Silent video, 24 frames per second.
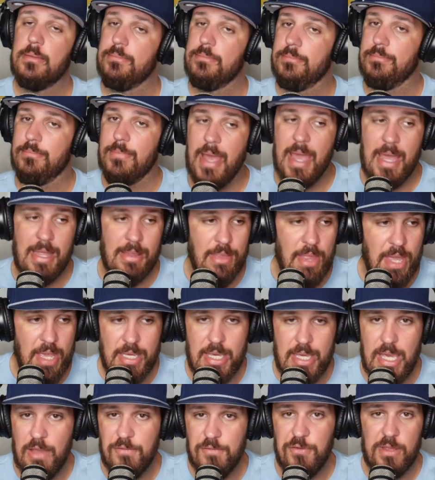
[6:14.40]
man, Lane
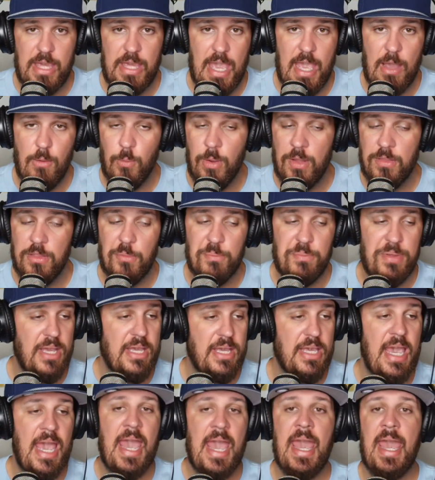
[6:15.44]
Kiffin can't win the big
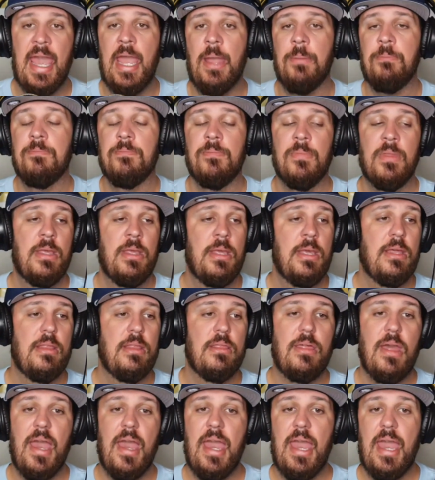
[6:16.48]
game.
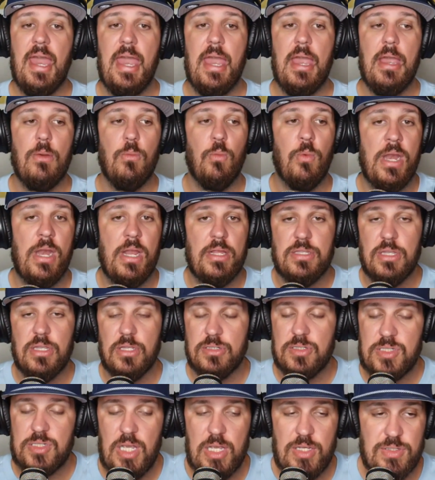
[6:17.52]
They went into the
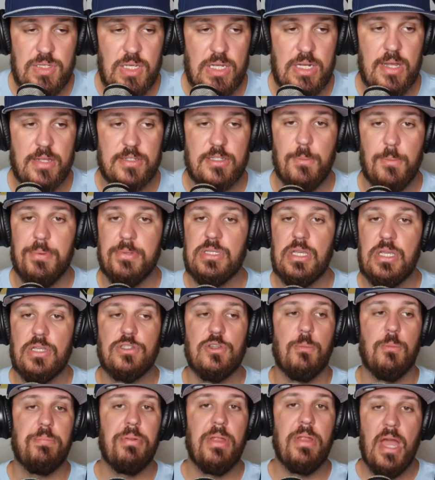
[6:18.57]
season as a
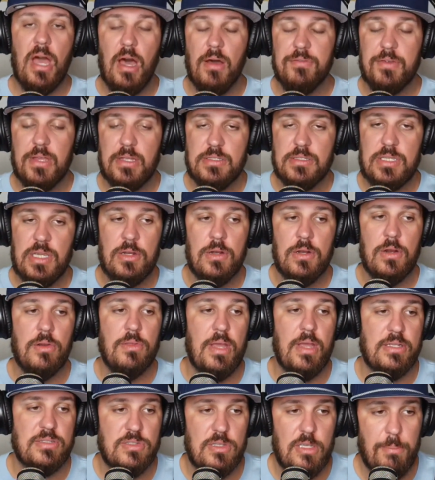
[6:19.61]
potential playoff contender.
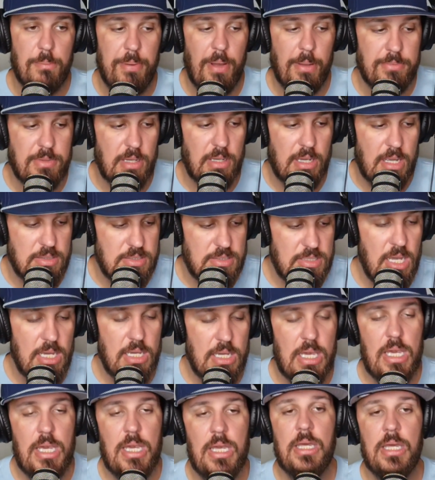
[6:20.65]
They slip up to
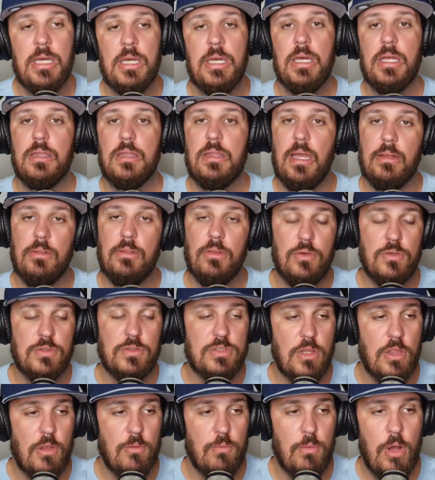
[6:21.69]
Kentucky. They lose
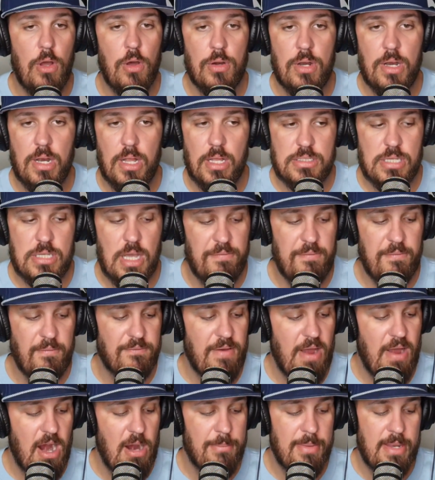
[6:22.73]
on the road in a tough
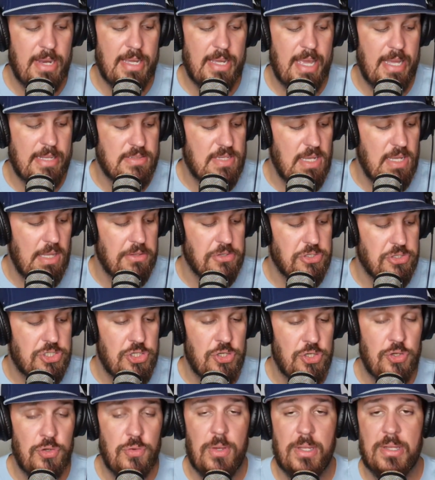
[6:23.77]
environment against
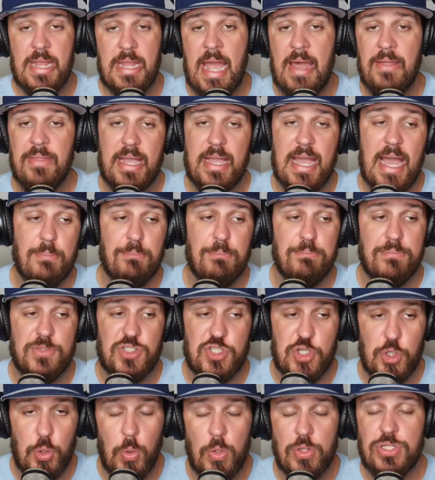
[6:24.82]
LSU, and now they got
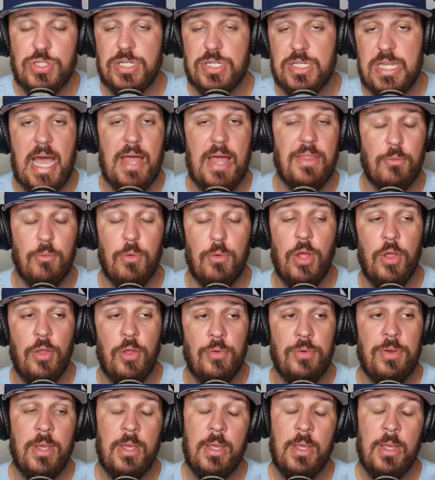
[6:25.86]
Georgia down the road.